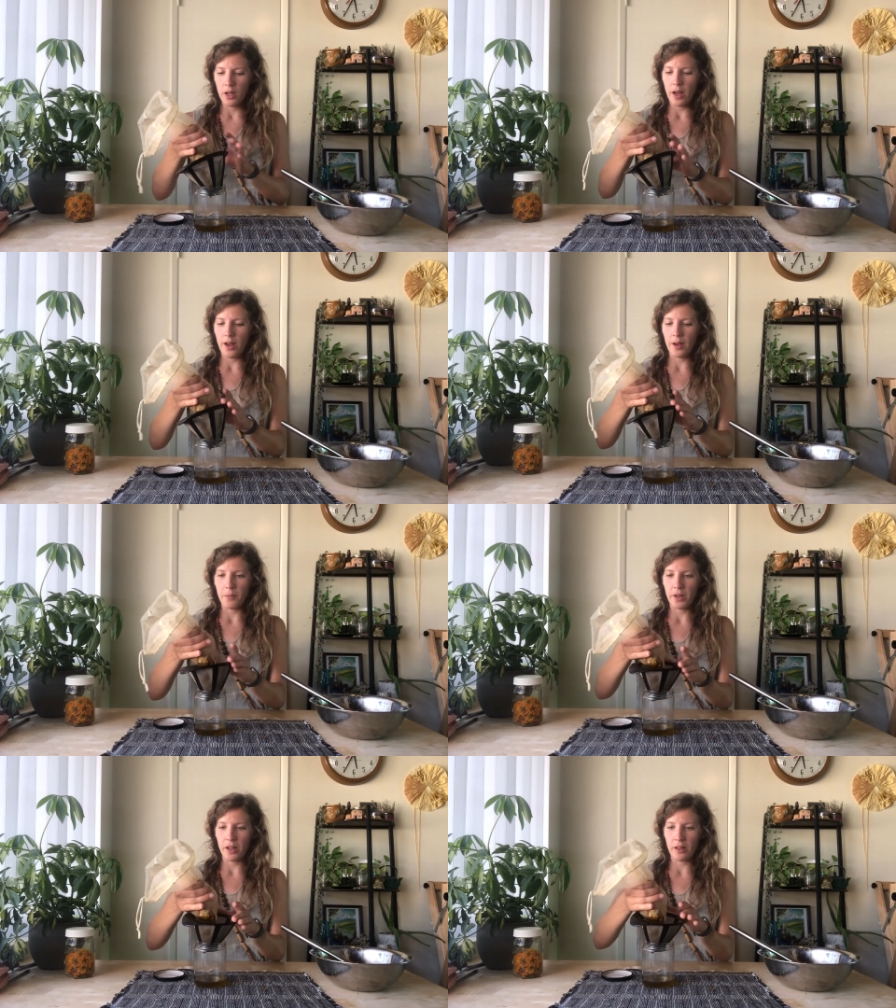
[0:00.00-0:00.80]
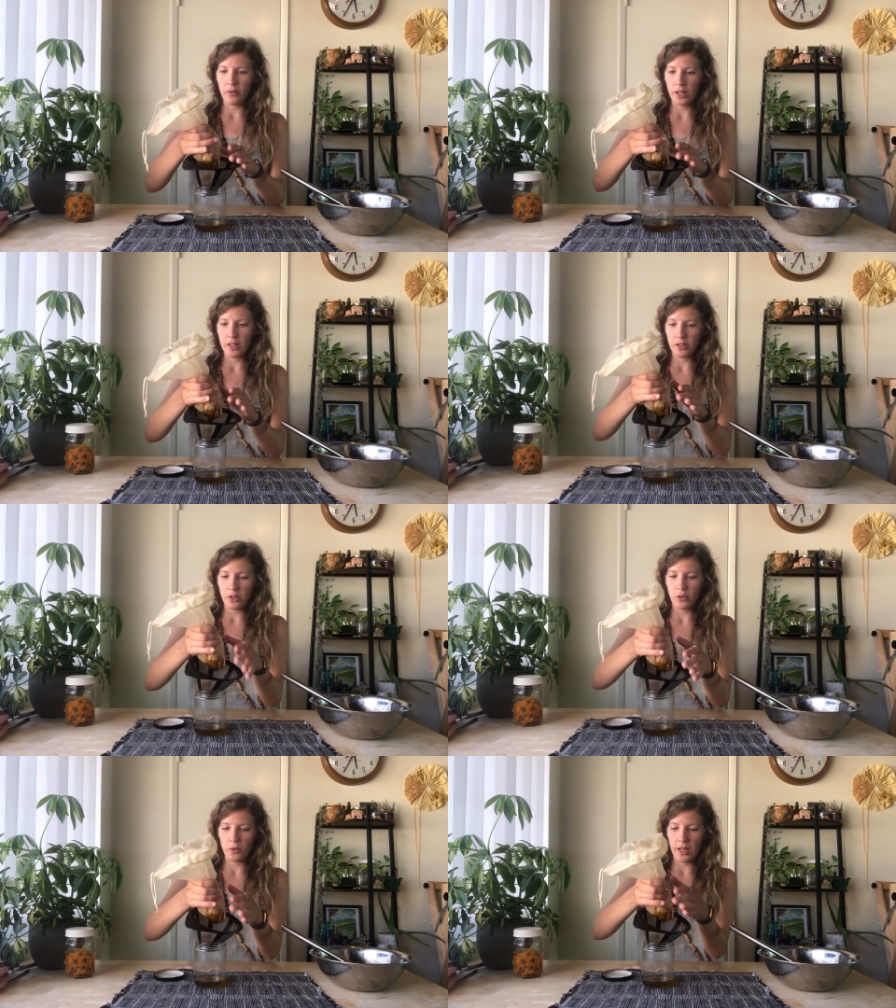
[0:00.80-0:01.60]
But I find
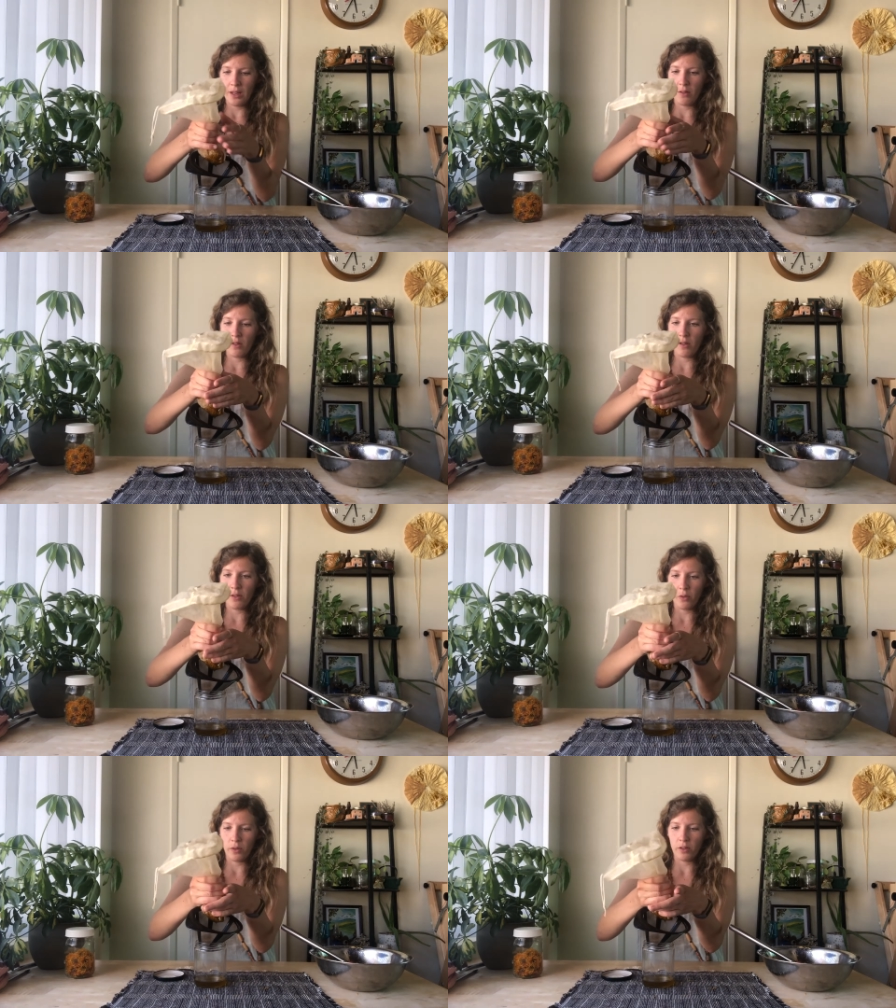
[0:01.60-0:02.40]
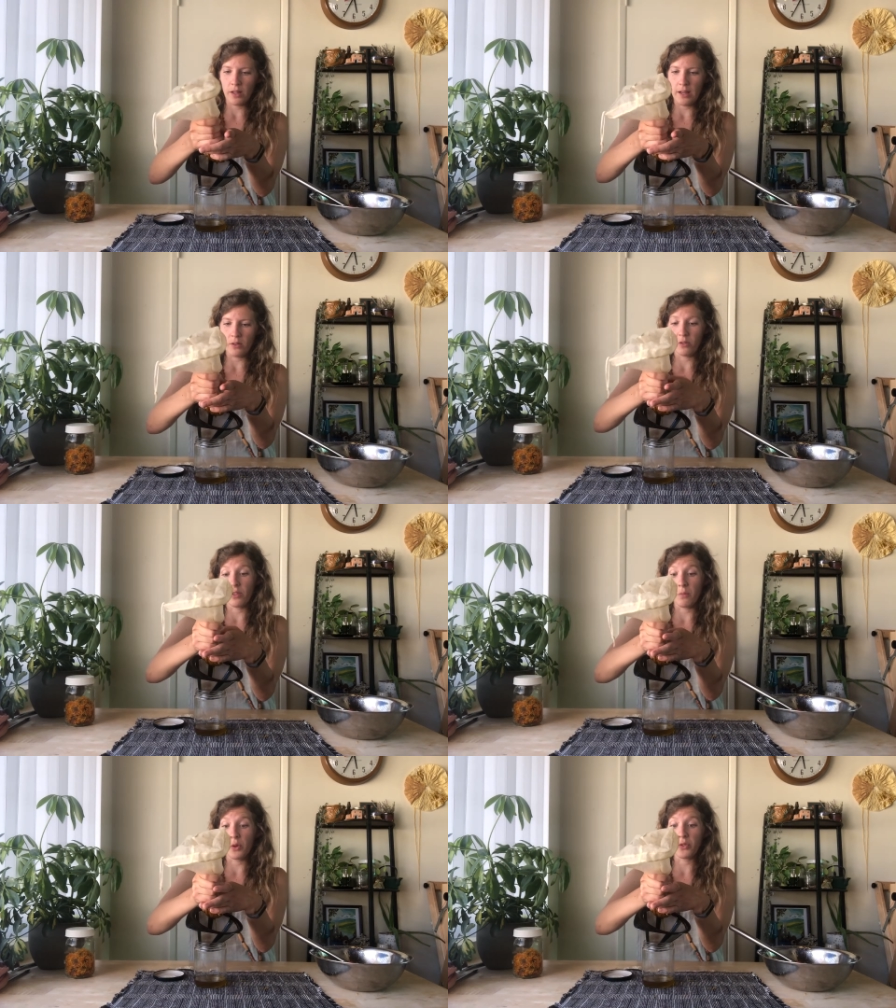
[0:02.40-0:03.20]
you get all the oil out,
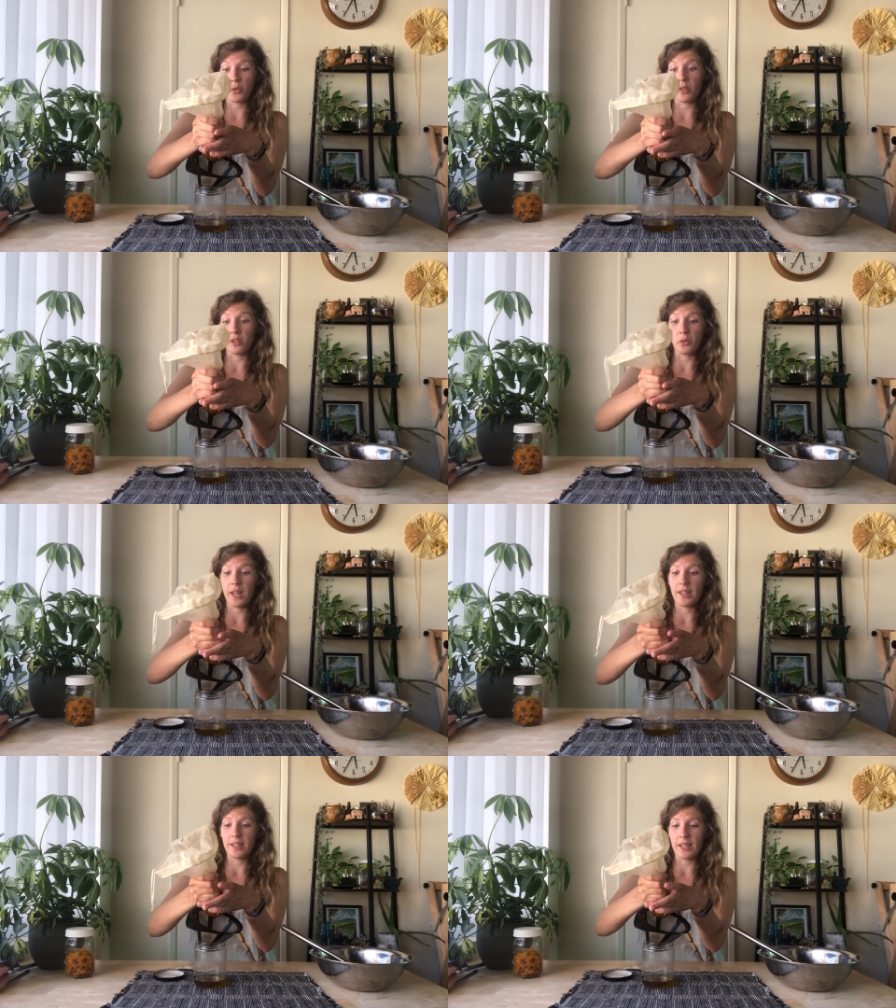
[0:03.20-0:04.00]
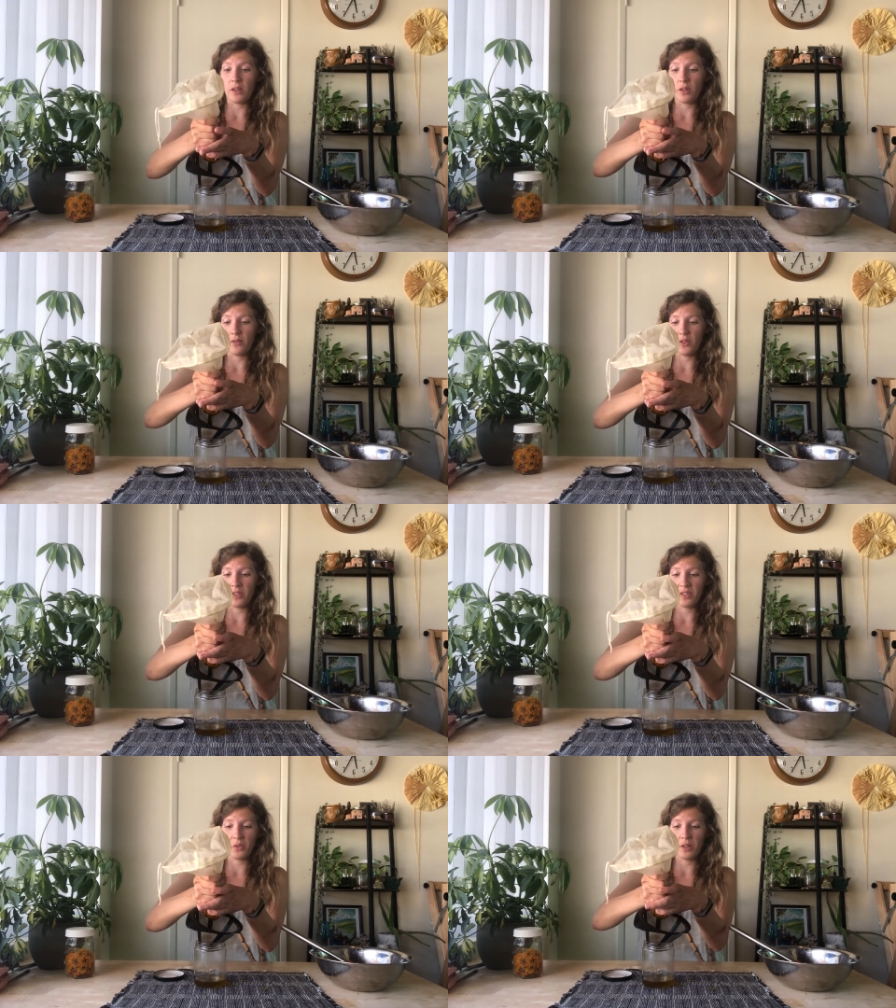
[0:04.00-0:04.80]
or the most oil you can get out, if you
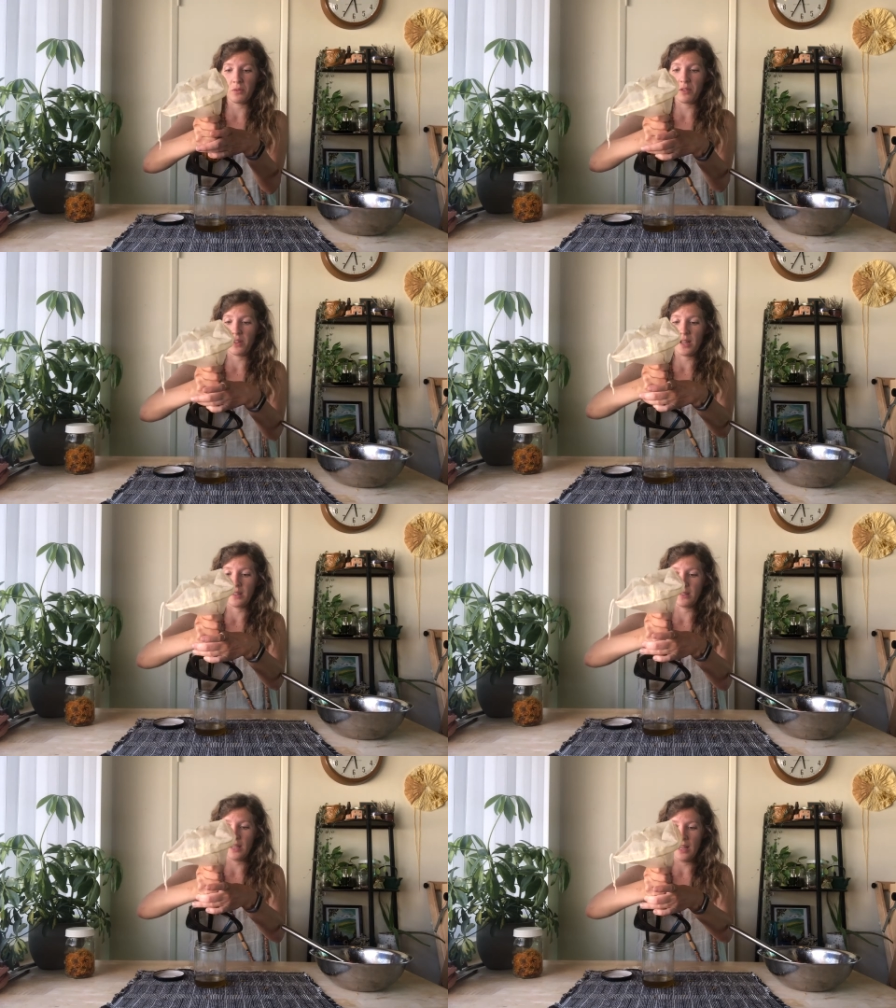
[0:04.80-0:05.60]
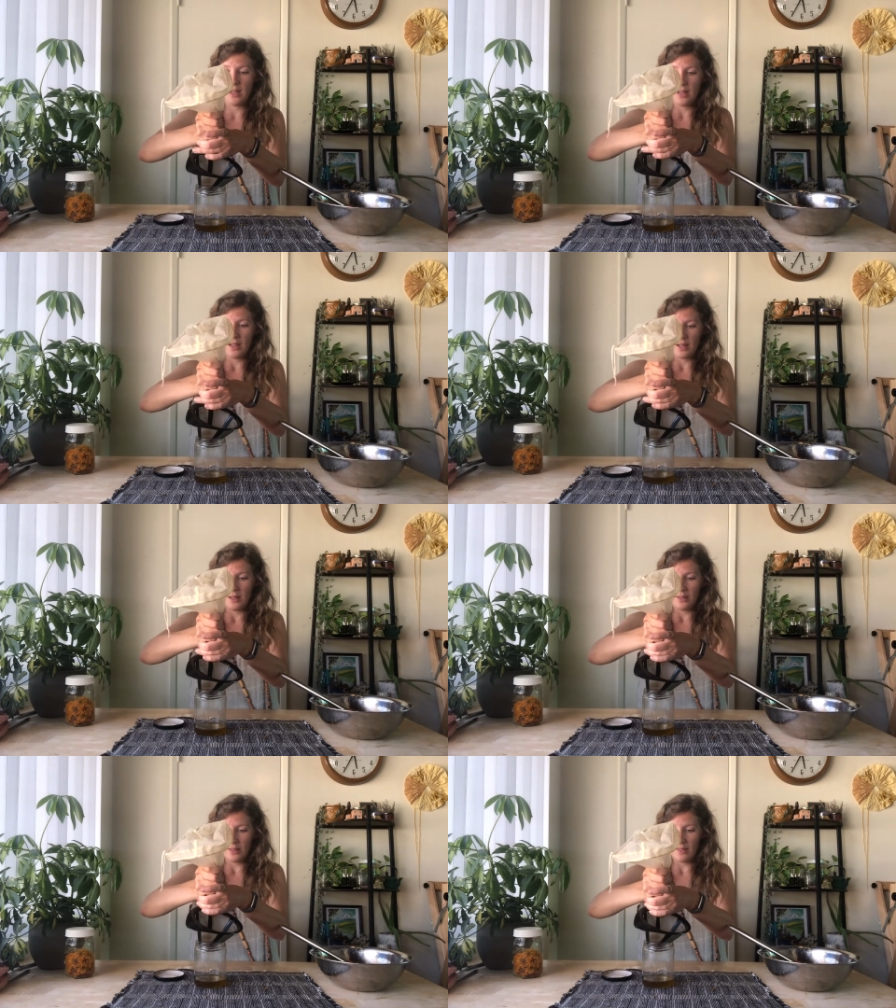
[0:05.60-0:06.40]
just squeeze with your hands.
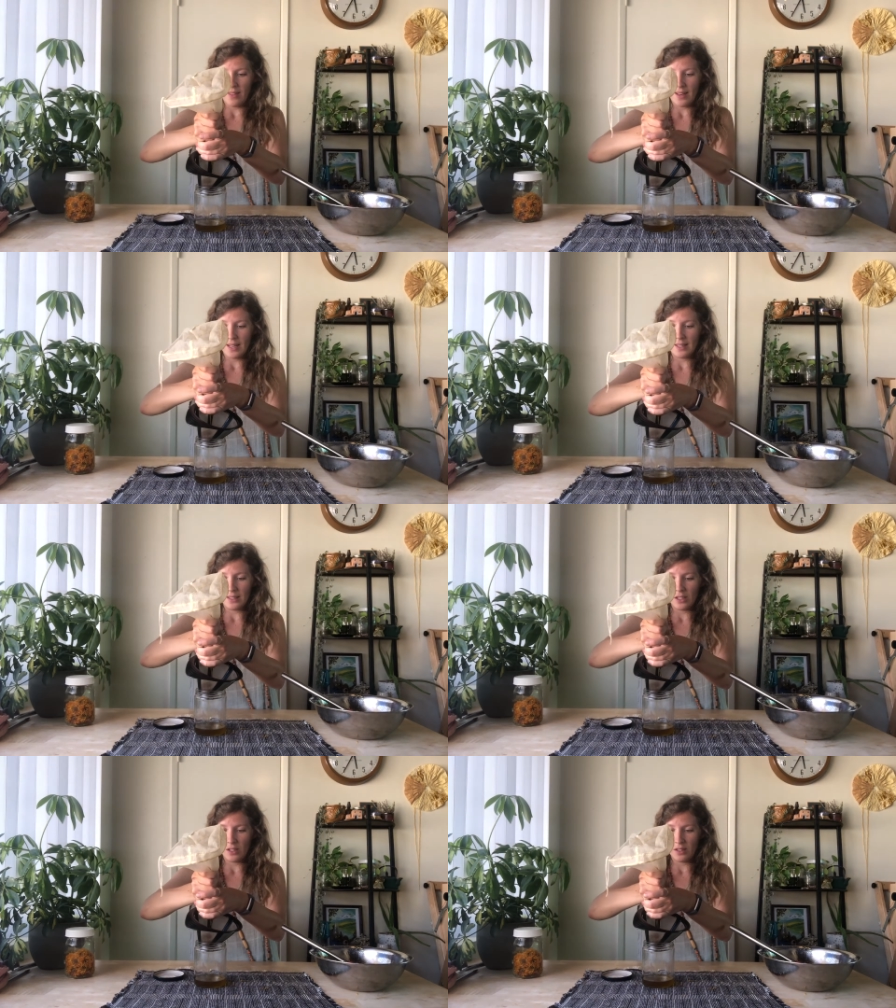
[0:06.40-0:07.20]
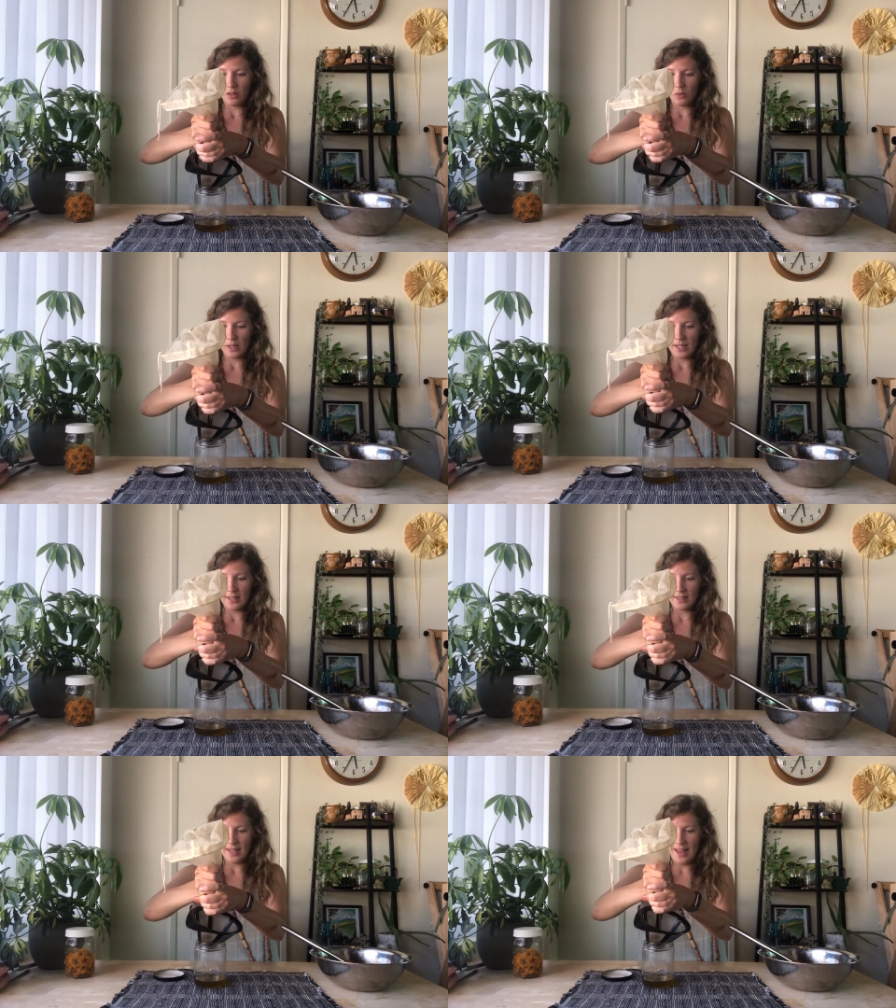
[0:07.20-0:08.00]
Give that a nice good
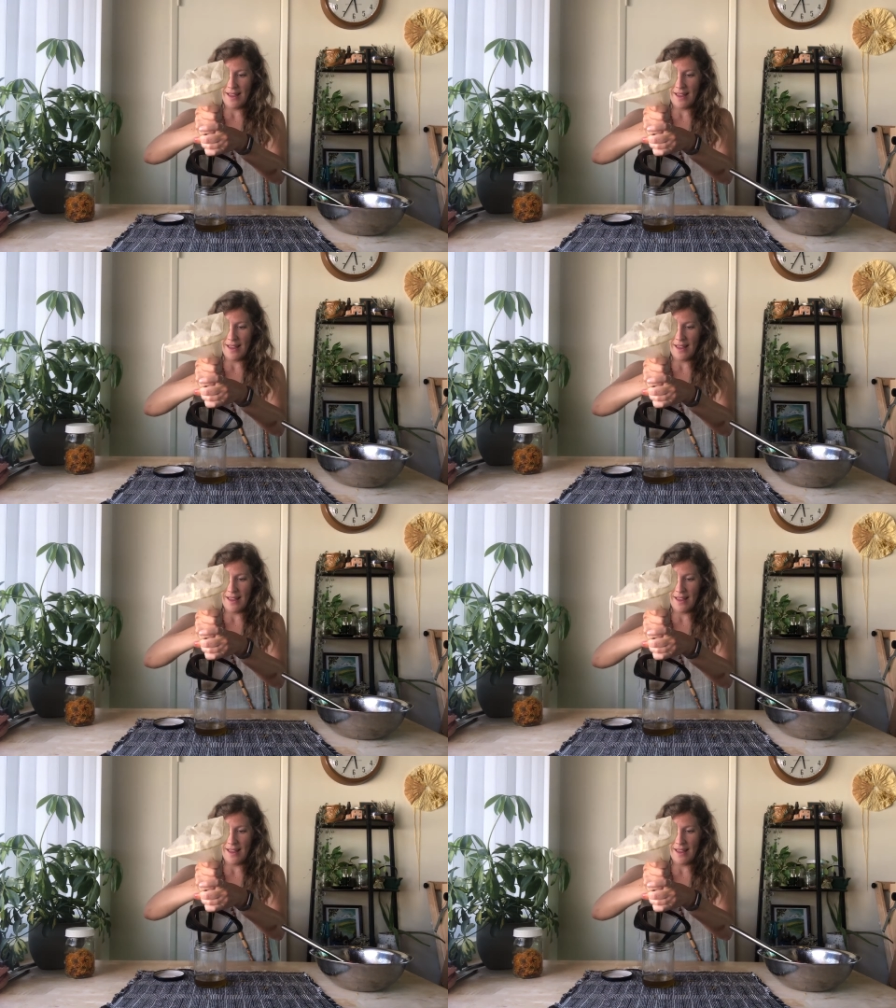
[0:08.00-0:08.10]
squeeze.